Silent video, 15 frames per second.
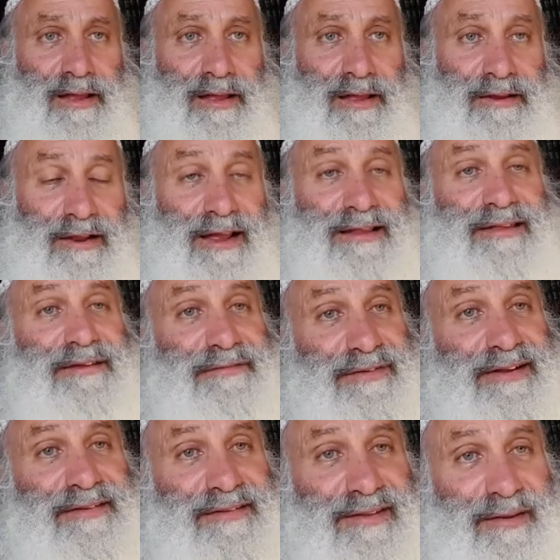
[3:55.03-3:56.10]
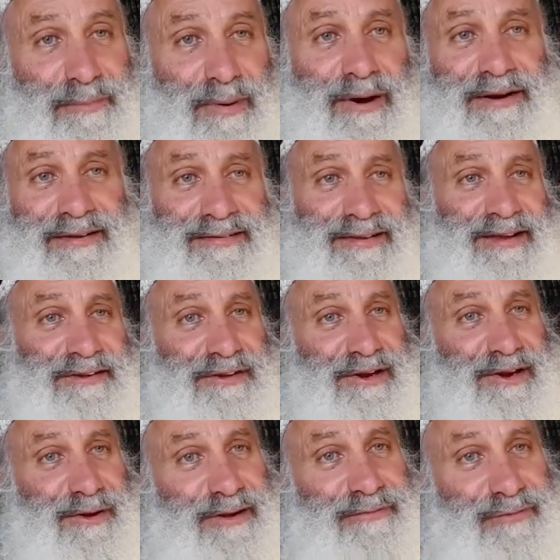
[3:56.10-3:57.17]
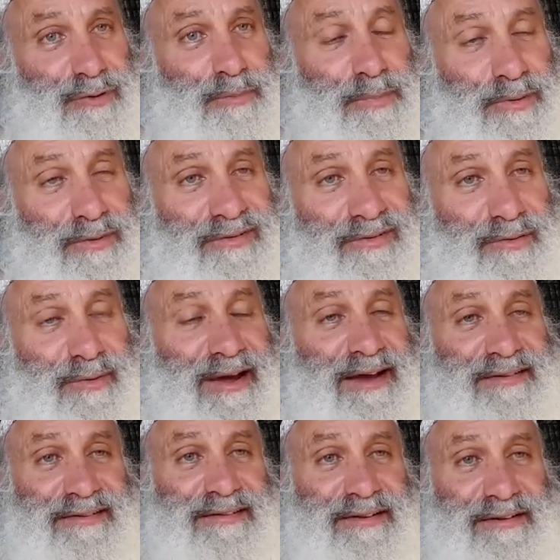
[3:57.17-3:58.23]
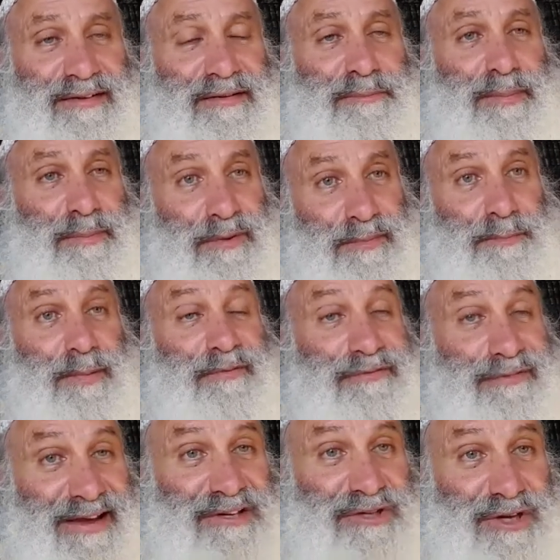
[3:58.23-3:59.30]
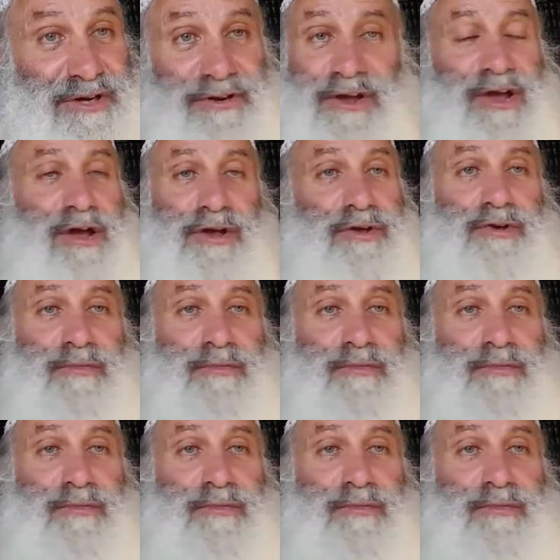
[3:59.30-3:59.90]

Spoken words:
And like Vince Lombardi said, if you pursue perfection, you